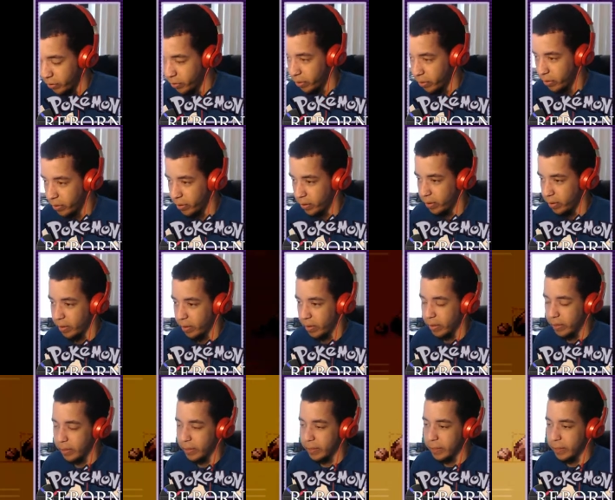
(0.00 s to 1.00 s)

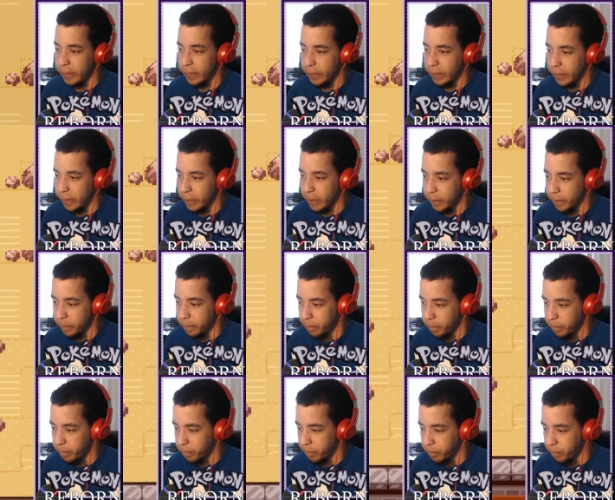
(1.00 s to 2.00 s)

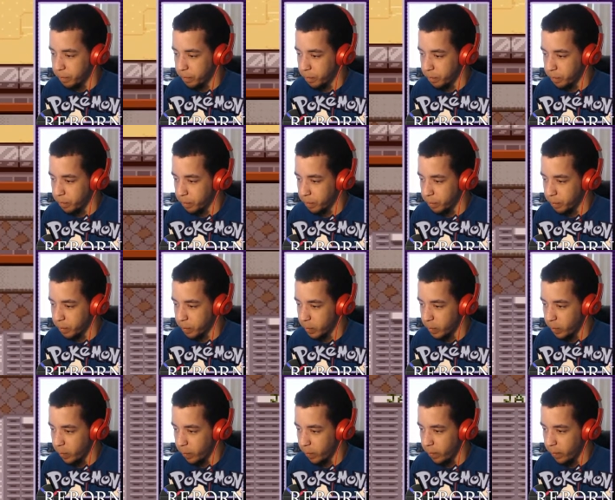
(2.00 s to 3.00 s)

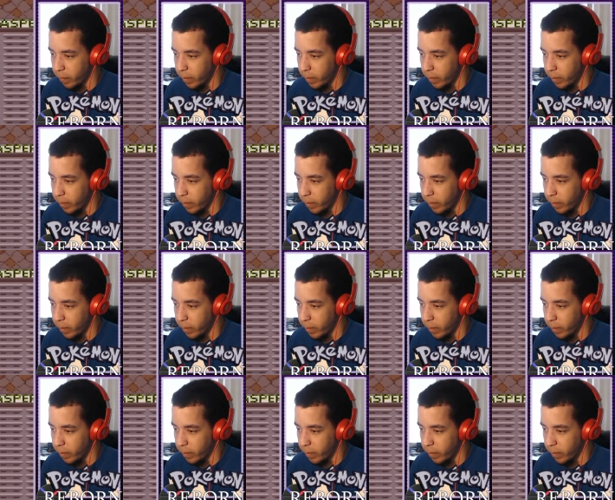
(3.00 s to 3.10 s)
[no speech]